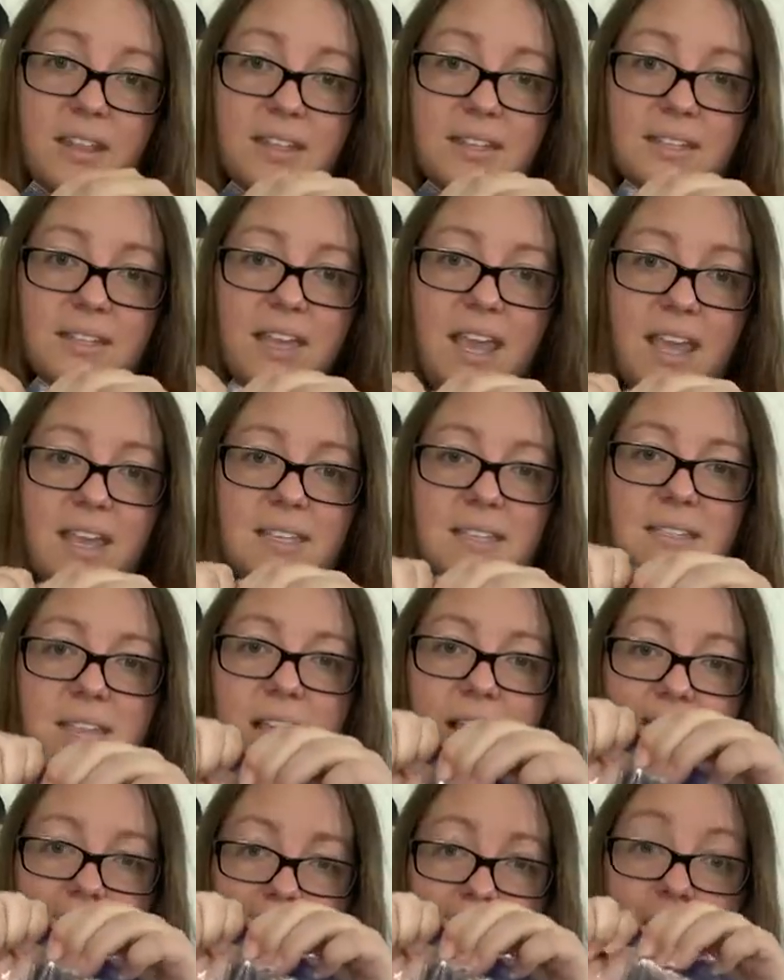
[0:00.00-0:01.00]
this case,
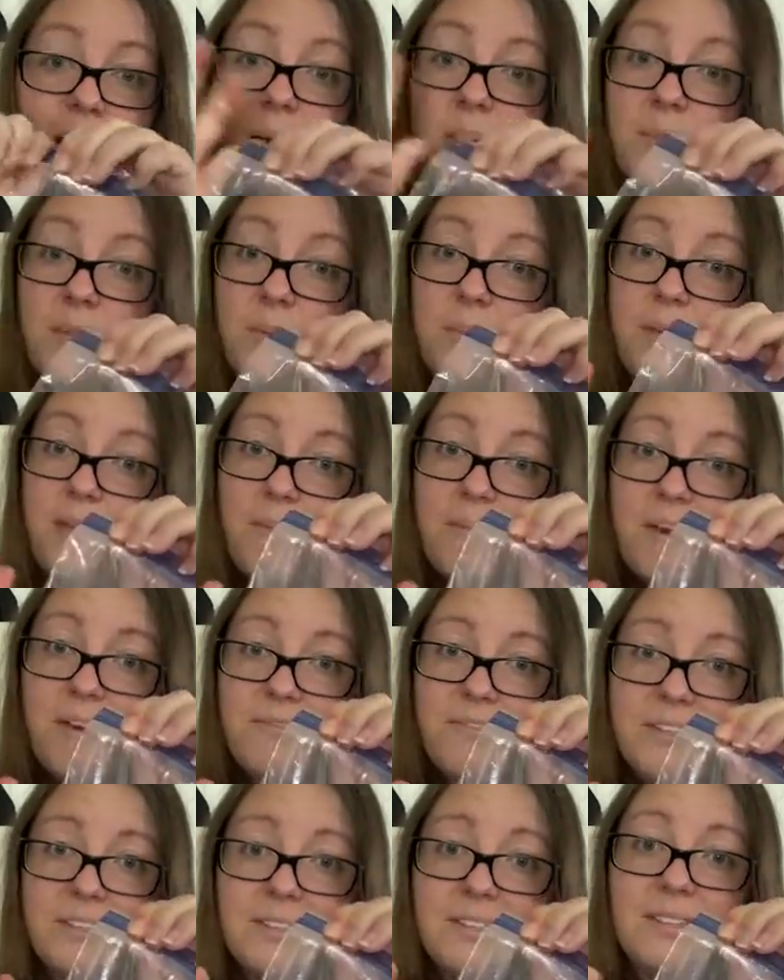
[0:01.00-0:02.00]
again, not blueberry
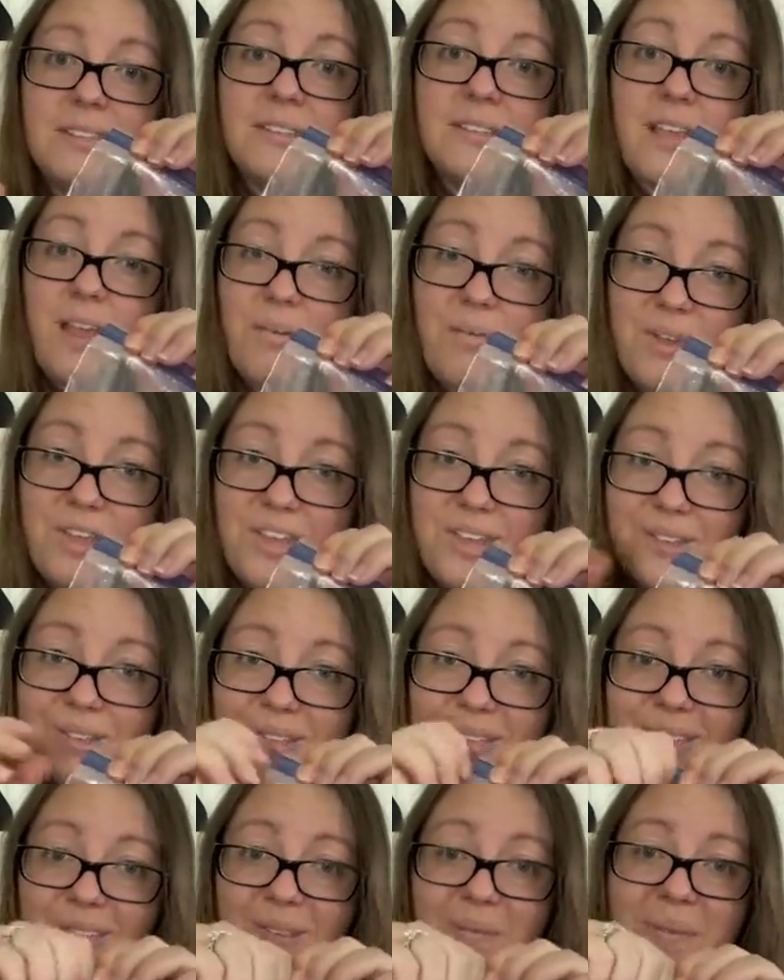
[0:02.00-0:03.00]
muffins because I
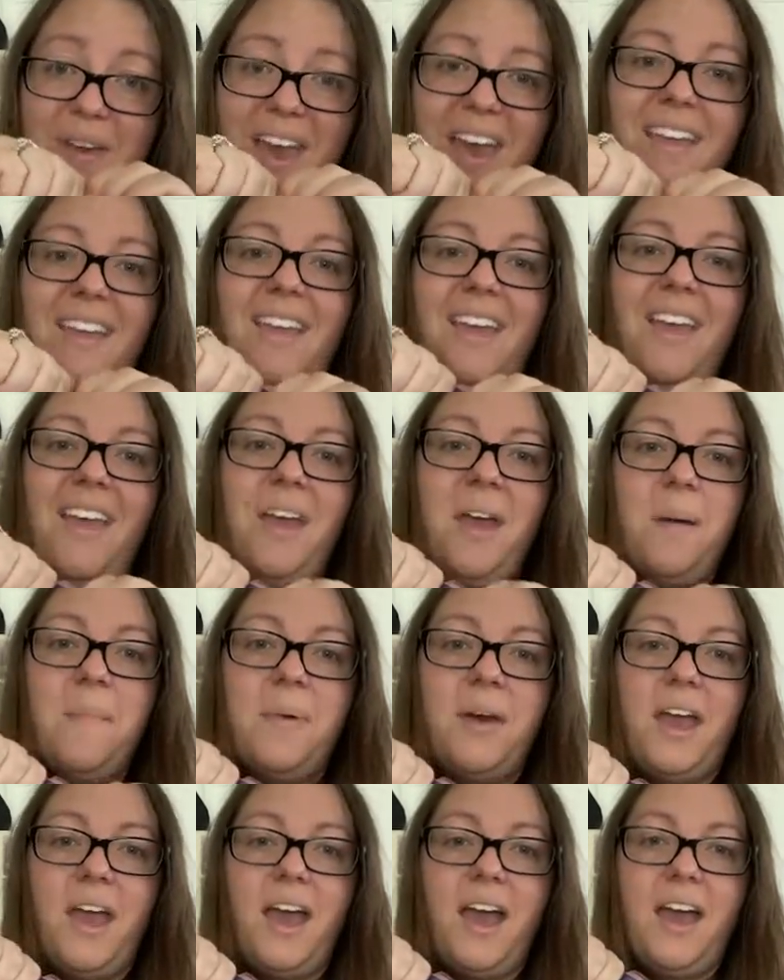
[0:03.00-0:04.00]
reused the bag,
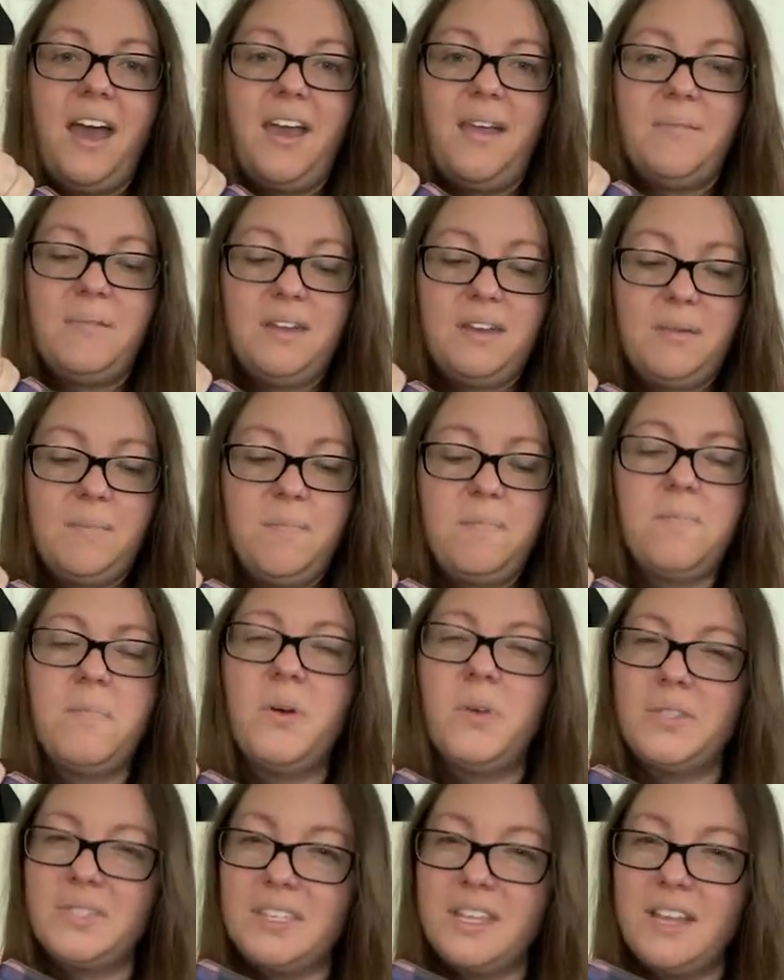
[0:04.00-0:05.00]
but I'm gonna
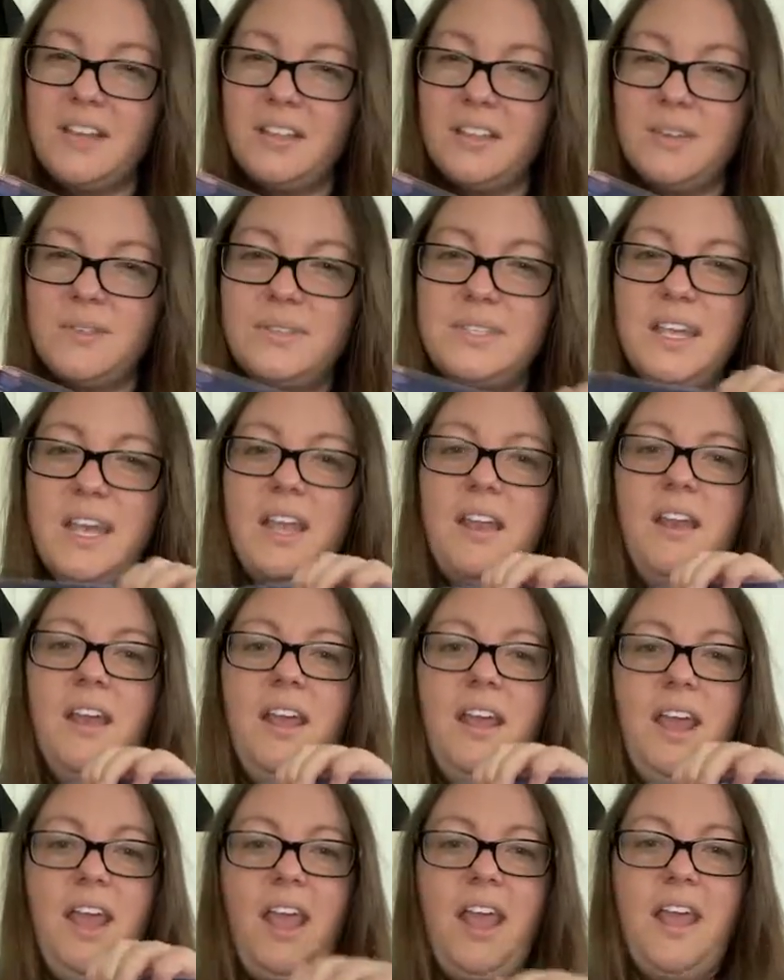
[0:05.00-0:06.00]
mostly close it
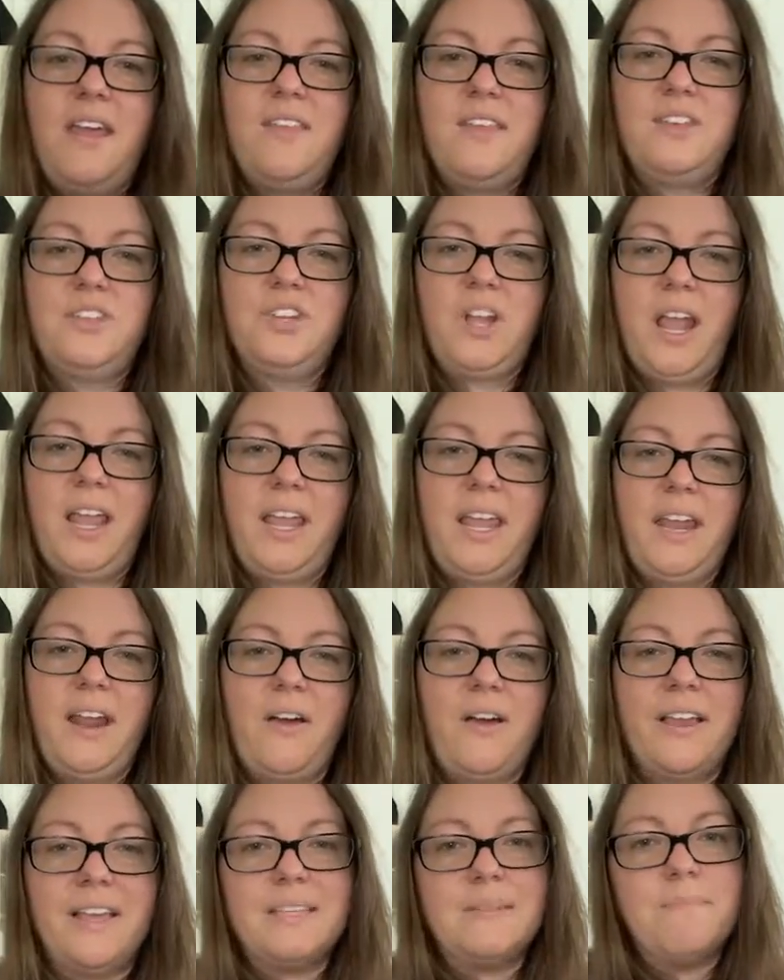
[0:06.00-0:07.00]
and then try and get
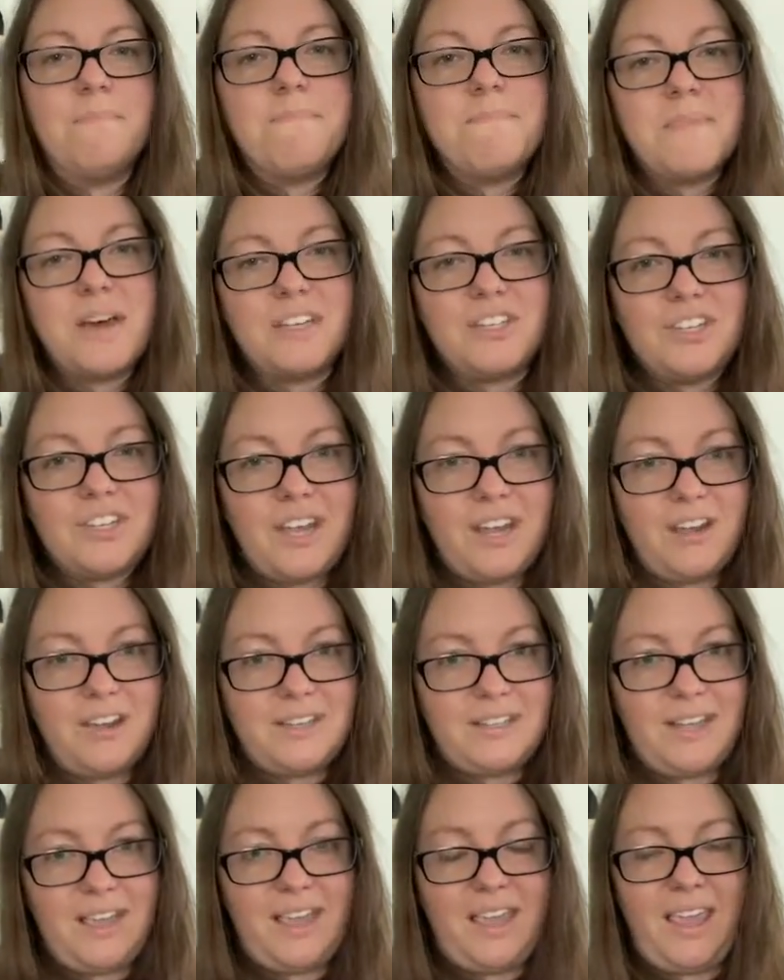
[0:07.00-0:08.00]
out as much air
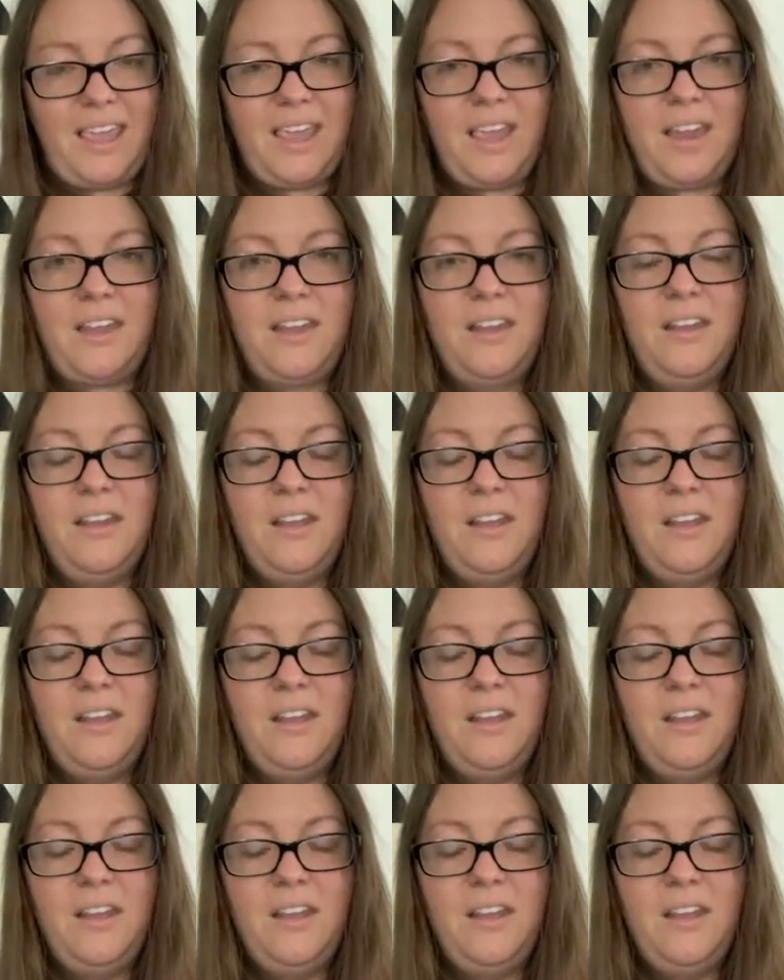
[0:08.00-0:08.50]
as I can.